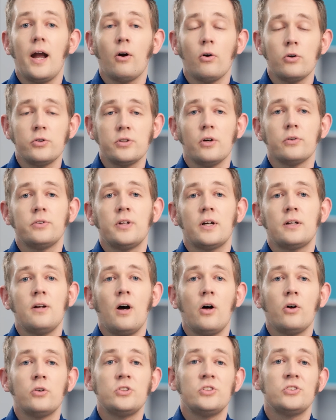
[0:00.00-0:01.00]
Aerogel
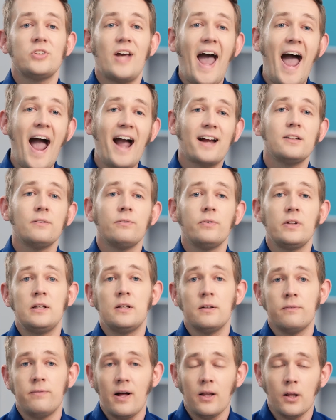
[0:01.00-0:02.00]
Technologies actively
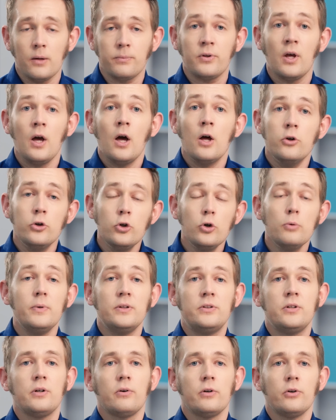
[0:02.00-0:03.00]
develops new
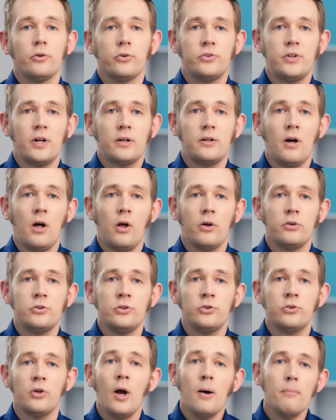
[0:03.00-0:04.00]
materials
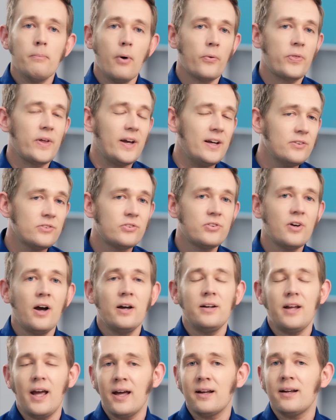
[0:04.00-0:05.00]
technologies both
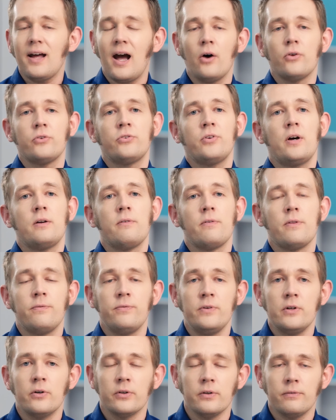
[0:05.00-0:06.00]
inside and outside of the
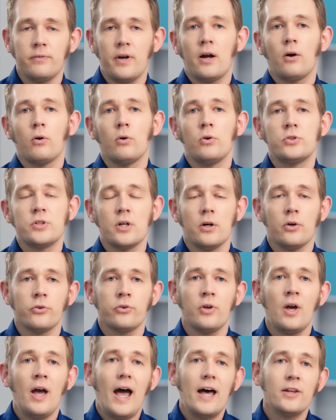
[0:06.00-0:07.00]
field of
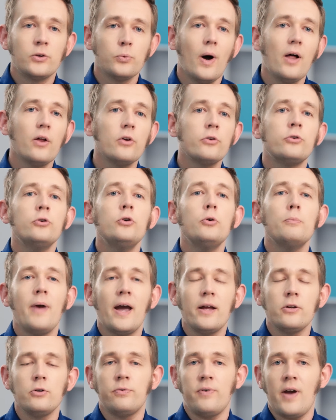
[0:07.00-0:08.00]
aerogels, as well as new
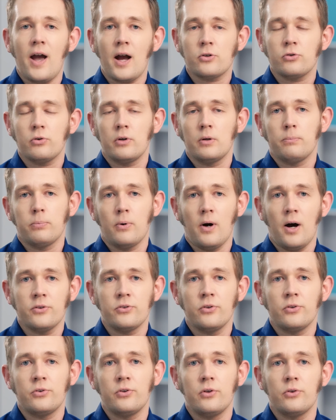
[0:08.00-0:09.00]
manufacturing
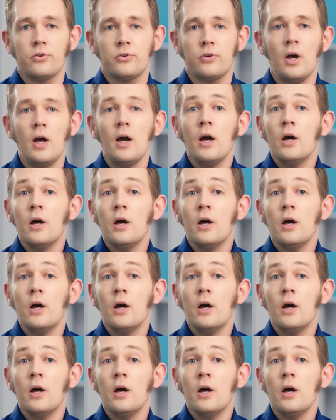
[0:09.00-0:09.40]
processes,